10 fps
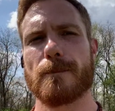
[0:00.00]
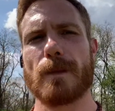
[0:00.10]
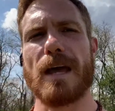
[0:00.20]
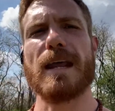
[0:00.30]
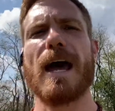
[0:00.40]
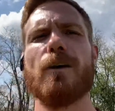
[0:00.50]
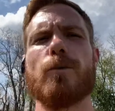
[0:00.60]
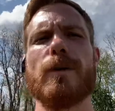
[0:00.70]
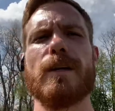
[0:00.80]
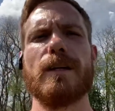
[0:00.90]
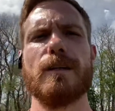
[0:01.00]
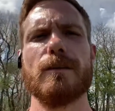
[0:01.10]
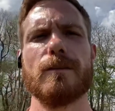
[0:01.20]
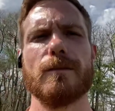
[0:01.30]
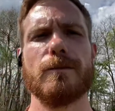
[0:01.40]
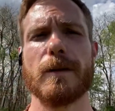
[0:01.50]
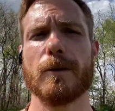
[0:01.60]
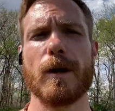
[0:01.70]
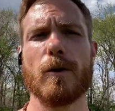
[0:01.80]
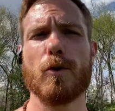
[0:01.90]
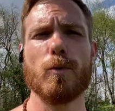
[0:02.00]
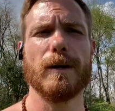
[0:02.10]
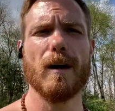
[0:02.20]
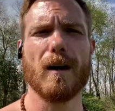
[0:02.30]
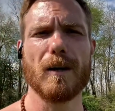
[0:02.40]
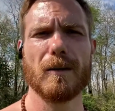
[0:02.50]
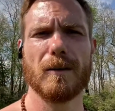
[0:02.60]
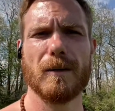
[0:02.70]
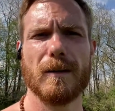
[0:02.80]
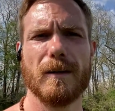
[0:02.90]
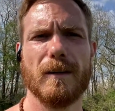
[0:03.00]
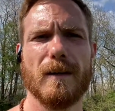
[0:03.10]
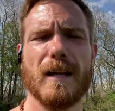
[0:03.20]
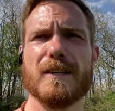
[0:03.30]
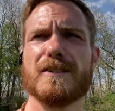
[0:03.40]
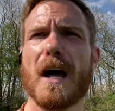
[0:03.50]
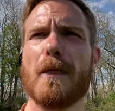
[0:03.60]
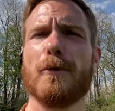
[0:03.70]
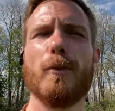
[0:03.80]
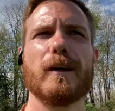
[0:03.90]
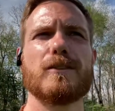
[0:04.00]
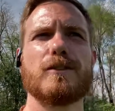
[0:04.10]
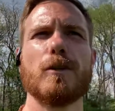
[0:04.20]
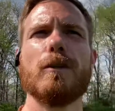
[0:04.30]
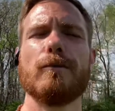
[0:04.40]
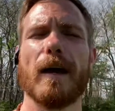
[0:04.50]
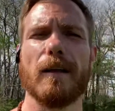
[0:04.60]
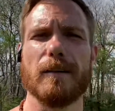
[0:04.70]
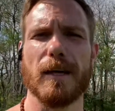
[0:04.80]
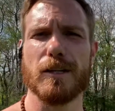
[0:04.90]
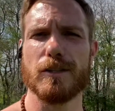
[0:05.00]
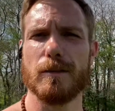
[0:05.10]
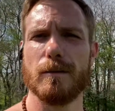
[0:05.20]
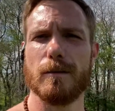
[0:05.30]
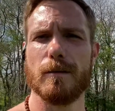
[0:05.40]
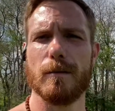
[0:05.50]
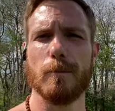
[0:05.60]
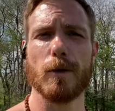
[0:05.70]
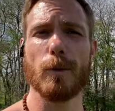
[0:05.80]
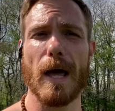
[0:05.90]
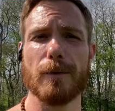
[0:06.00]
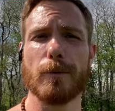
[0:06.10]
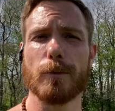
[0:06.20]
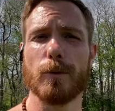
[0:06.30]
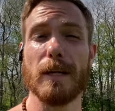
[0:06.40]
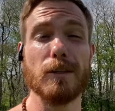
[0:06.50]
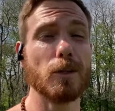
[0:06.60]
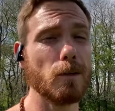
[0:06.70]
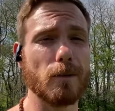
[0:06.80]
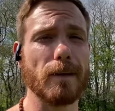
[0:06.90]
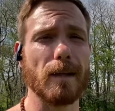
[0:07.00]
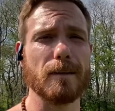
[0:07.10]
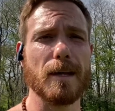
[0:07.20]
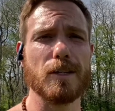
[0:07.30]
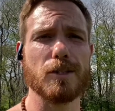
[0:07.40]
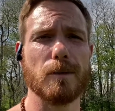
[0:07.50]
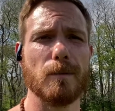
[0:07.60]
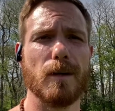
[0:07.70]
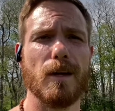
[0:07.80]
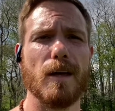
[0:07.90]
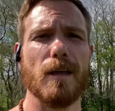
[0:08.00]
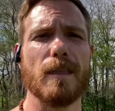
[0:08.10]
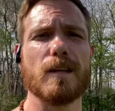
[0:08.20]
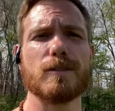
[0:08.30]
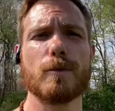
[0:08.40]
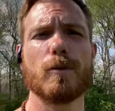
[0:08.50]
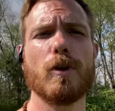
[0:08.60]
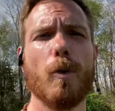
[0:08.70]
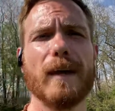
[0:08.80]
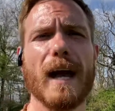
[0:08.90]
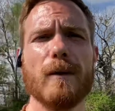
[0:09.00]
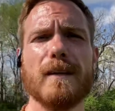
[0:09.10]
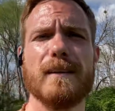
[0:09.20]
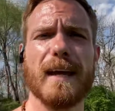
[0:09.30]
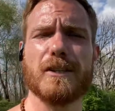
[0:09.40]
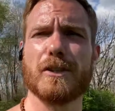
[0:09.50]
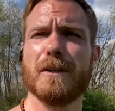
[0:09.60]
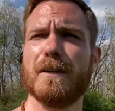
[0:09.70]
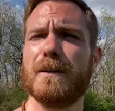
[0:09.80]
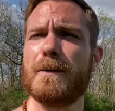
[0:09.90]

and how do we figure out who we are it is not through external validation but rather through internal validation that is through going out in nature